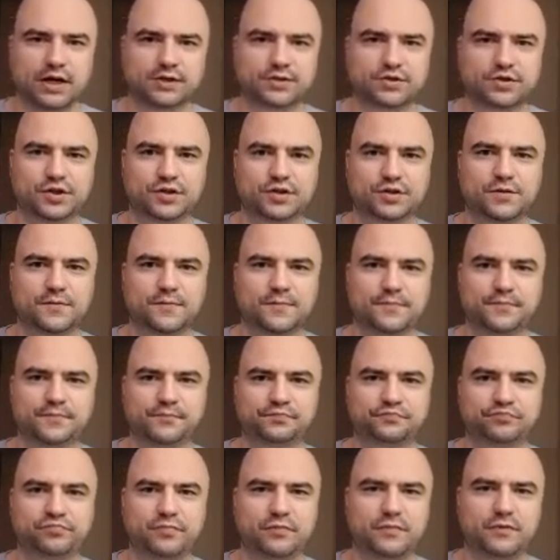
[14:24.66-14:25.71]
dog
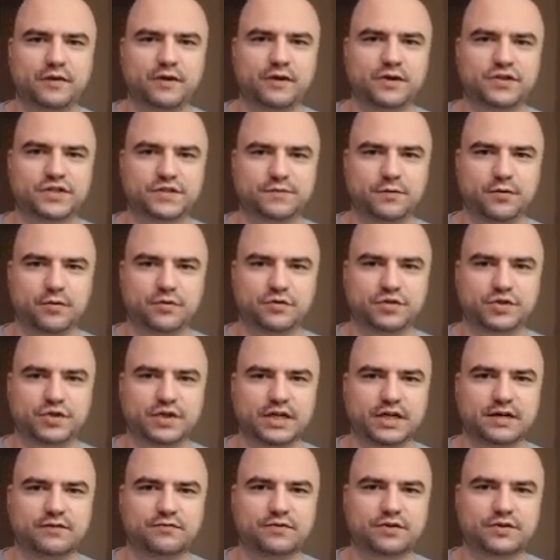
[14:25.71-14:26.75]
is supposed to
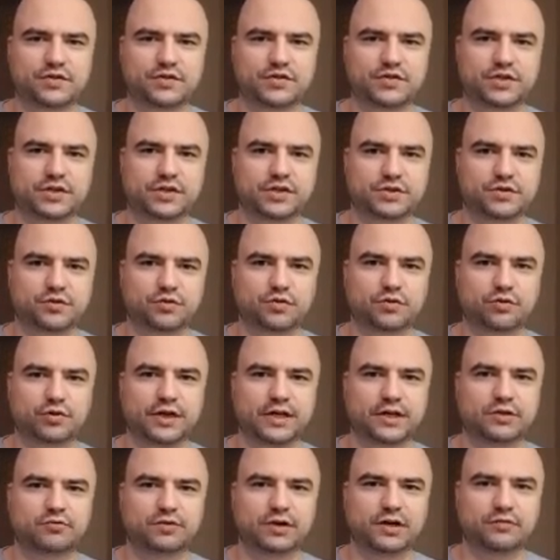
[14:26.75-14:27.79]
have this sort of
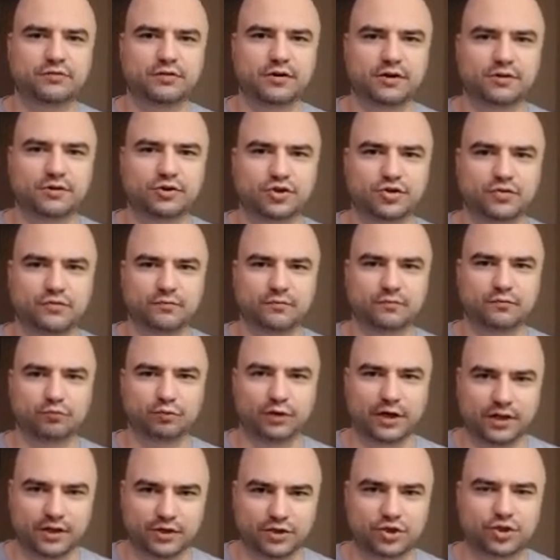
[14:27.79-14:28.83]
light green
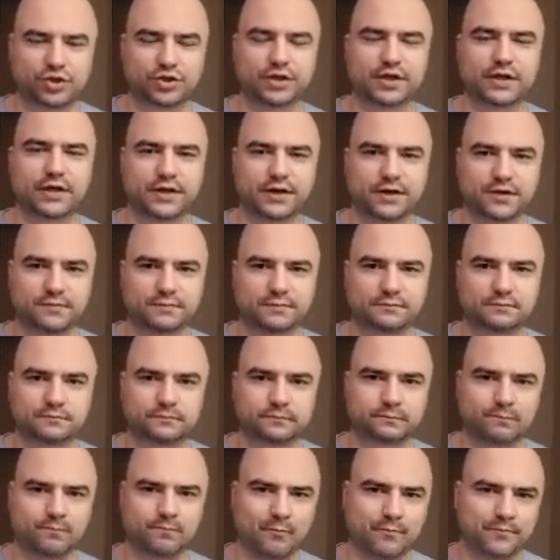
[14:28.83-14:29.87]
relish on it.
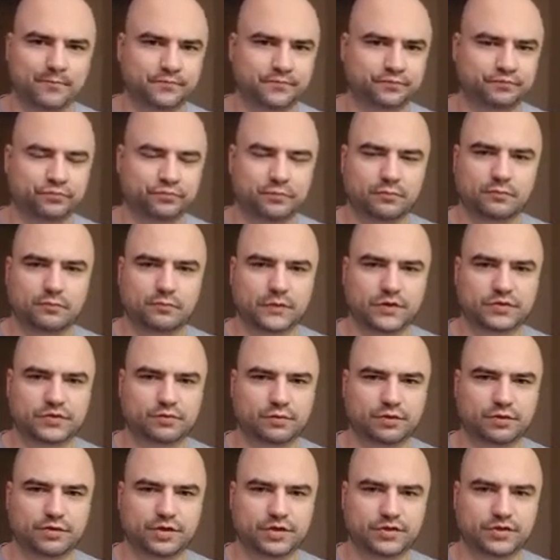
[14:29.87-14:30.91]
This
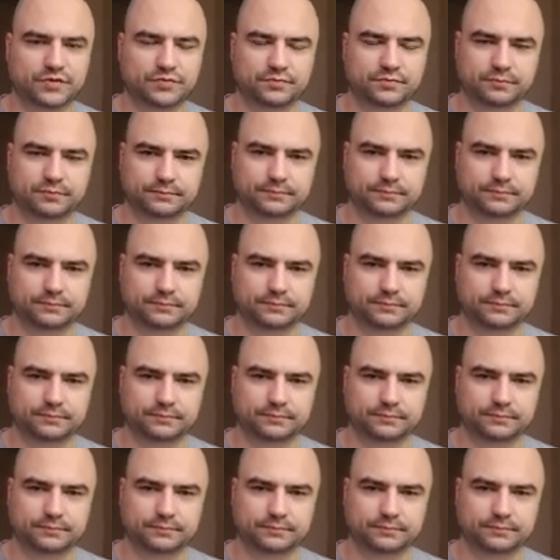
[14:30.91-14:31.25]
one doesn't.